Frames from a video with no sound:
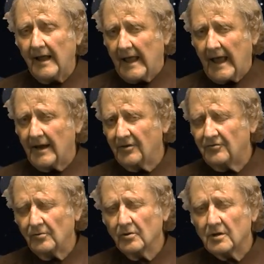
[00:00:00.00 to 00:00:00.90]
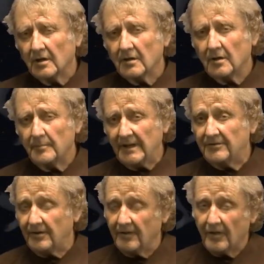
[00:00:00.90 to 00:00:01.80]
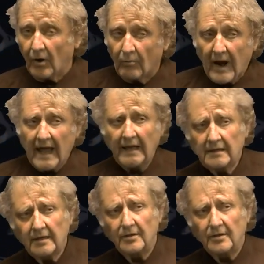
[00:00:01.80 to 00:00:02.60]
And as you look a little bit to the right,